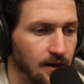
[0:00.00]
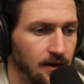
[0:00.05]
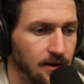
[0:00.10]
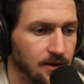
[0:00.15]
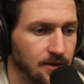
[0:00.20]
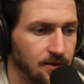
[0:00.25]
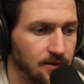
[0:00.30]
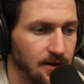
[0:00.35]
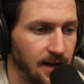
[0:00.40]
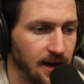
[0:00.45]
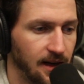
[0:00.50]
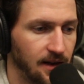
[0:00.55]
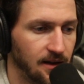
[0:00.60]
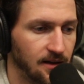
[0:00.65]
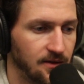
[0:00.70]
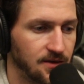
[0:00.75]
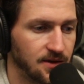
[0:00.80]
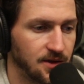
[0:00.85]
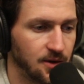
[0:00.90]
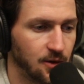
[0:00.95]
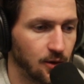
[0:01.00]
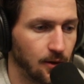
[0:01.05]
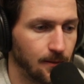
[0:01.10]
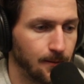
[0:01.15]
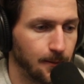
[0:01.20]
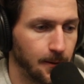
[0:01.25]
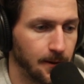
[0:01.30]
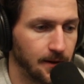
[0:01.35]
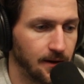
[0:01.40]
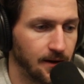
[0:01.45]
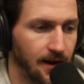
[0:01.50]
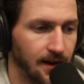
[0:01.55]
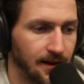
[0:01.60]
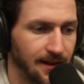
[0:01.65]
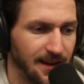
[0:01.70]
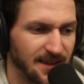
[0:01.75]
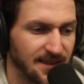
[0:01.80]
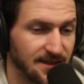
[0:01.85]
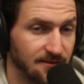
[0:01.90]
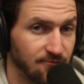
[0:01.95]
So negative 0.9,
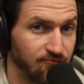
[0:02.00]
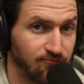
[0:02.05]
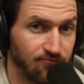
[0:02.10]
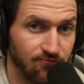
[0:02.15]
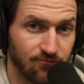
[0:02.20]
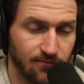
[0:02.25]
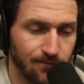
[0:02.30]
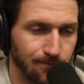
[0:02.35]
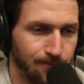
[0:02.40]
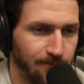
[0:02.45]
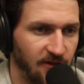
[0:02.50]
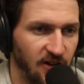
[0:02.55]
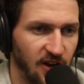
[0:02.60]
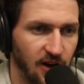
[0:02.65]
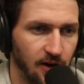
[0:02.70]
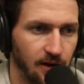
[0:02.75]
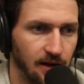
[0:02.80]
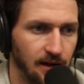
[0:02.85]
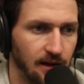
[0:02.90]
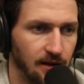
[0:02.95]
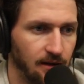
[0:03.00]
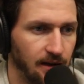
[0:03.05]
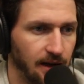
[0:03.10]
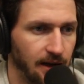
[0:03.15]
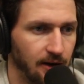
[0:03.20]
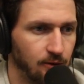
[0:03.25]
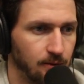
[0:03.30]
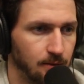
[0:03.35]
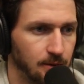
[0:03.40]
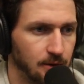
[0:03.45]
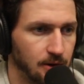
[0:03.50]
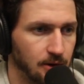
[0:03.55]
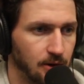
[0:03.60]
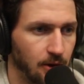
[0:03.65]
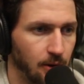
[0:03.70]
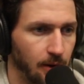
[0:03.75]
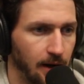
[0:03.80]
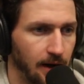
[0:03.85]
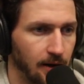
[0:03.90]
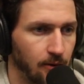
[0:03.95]
that's very little headroom to
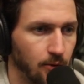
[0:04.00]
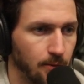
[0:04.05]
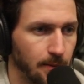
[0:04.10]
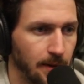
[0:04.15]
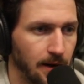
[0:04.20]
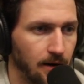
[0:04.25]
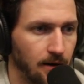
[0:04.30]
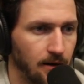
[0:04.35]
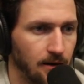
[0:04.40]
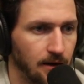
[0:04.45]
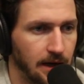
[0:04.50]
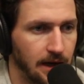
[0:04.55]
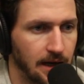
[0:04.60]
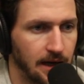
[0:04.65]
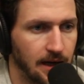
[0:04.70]
no headroom at all.